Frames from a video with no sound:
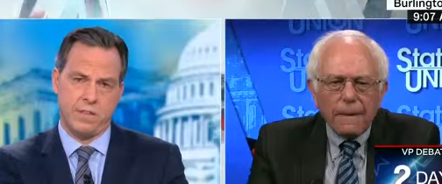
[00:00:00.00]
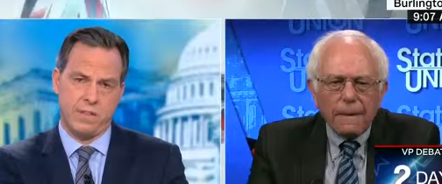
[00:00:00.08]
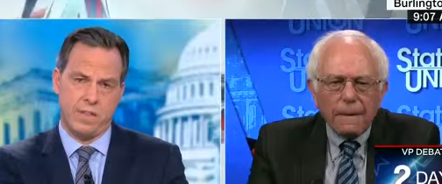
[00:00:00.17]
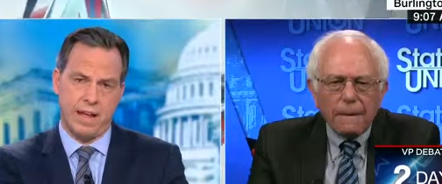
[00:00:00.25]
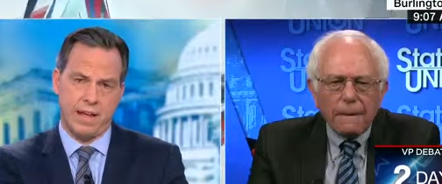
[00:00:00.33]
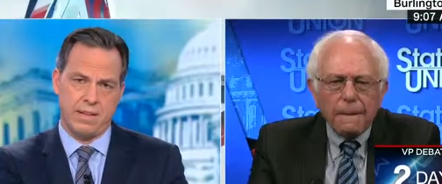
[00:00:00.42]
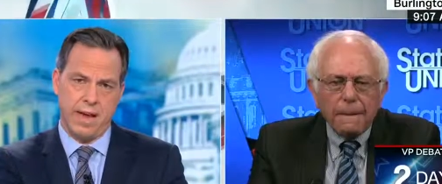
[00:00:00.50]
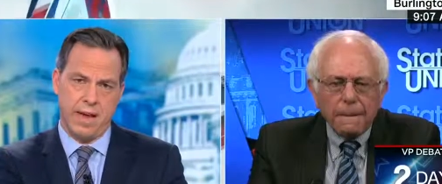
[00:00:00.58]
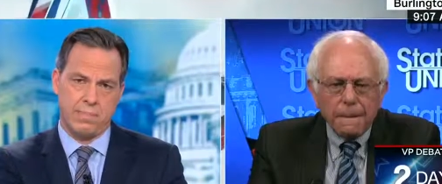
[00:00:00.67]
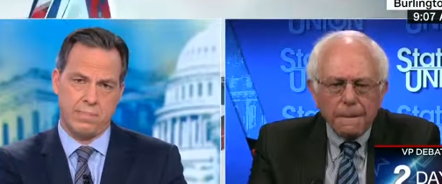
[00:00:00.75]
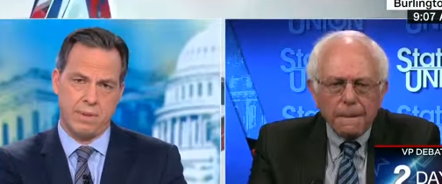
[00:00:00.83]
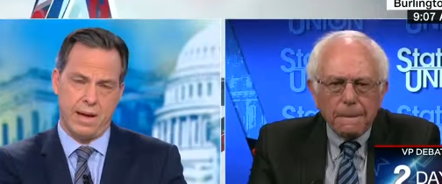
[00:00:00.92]
Speaker 1: to that
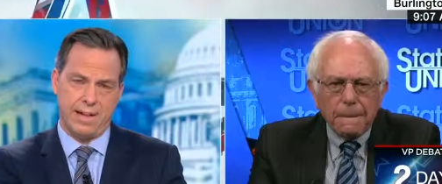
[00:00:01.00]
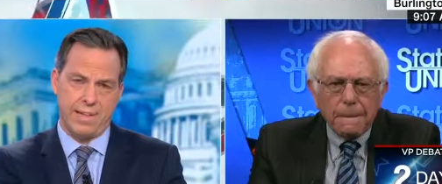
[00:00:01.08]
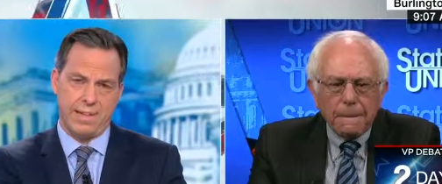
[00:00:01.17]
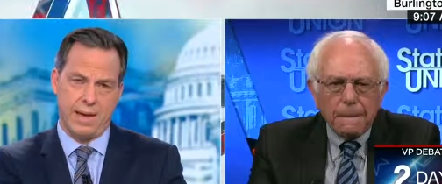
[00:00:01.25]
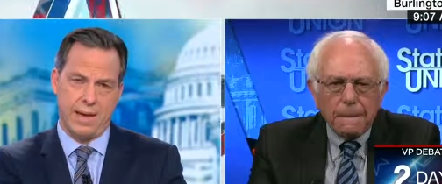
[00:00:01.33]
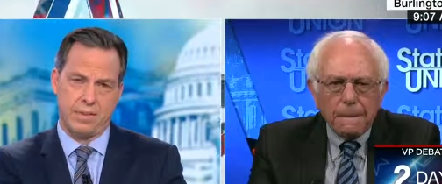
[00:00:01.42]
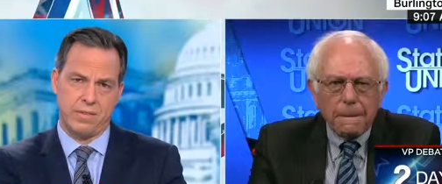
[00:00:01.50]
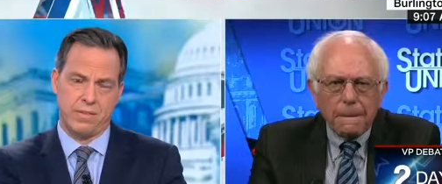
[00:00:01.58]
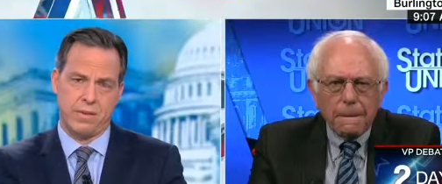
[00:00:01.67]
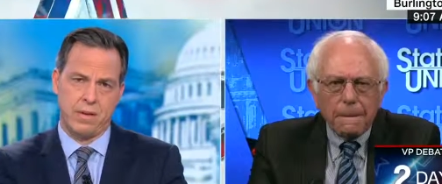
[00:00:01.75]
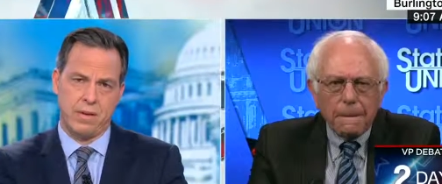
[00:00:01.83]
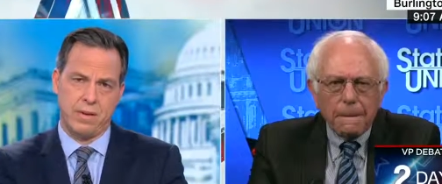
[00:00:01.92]
tape and thinks,
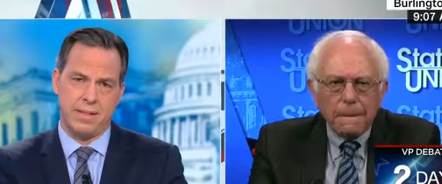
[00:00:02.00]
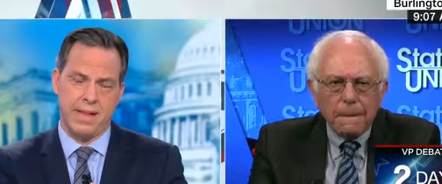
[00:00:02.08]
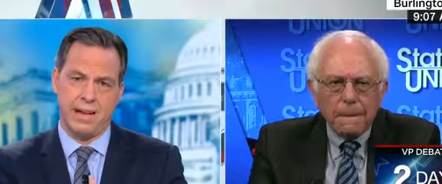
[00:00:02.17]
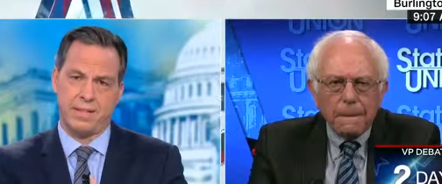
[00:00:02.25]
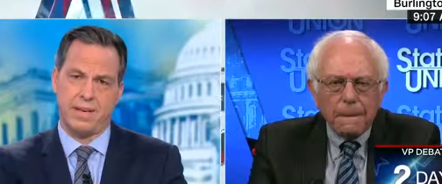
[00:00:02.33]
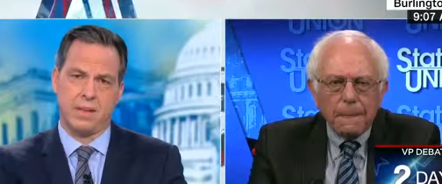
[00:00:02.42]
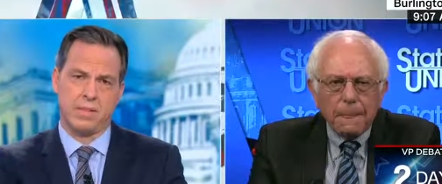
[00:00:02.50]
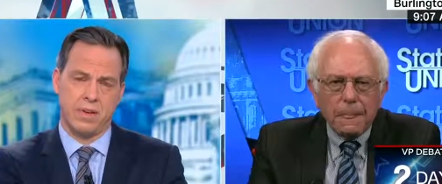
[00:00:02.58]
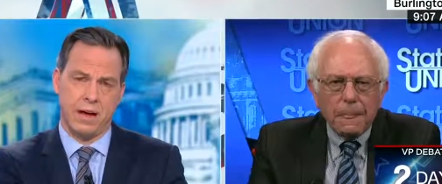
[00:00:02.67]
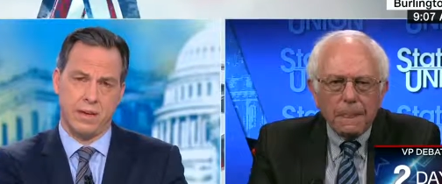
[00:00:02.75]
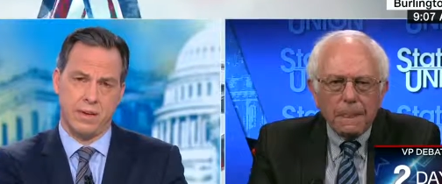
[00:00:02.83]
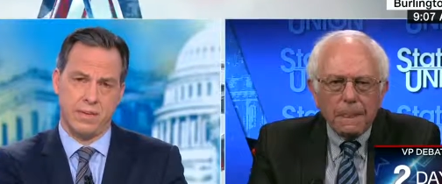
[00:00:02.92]
that sounds
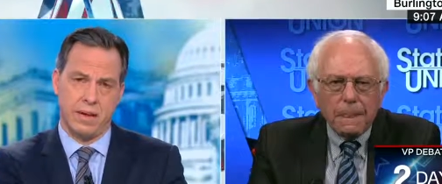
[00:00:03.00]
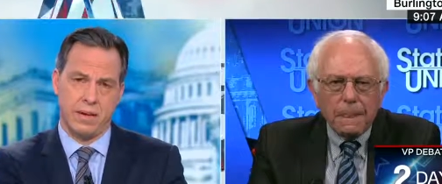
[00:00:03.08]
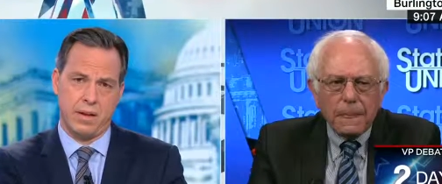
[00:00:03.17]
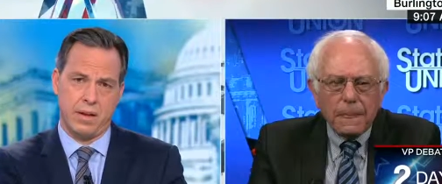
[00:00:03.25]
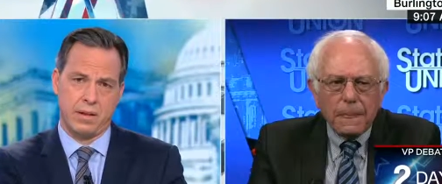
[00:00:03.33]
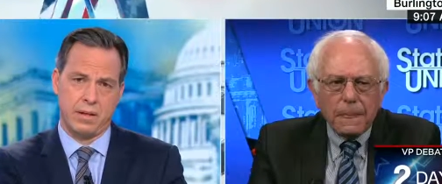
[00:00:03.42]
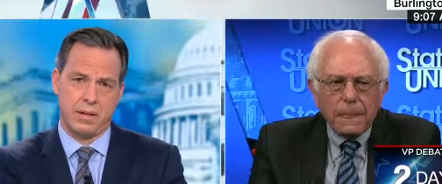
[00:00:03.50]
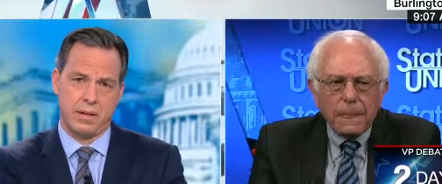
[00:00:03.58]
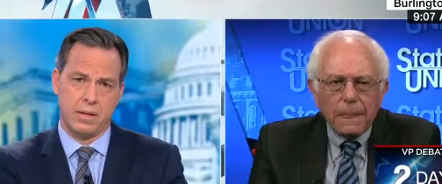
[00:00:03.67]
condescending,